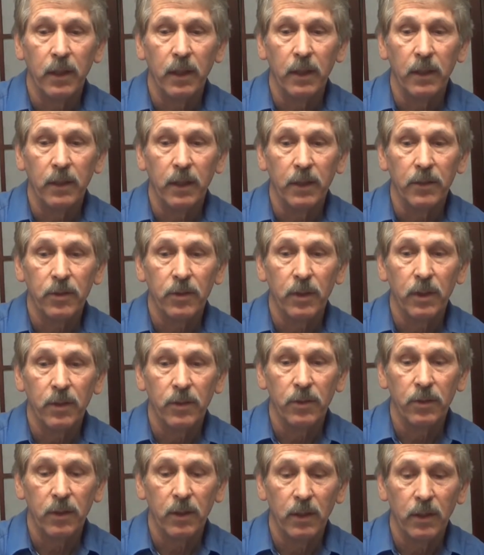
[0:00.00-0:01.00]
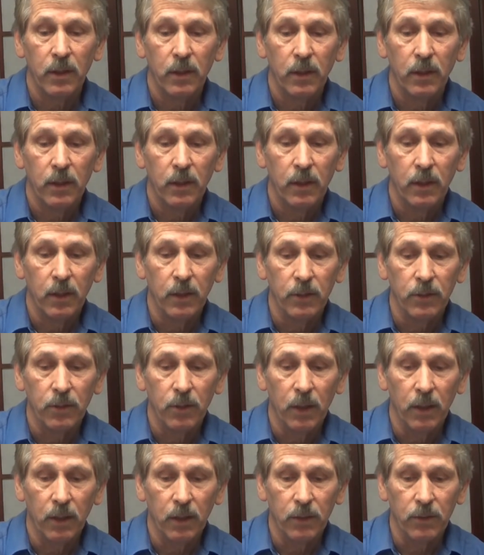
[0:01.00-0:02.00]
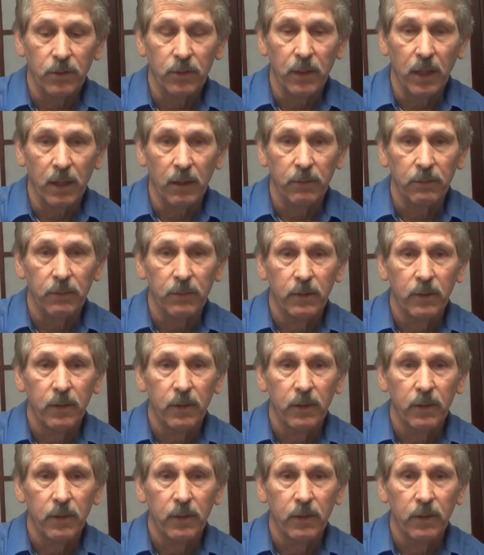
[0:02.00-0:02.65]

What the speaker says: and SDC staff.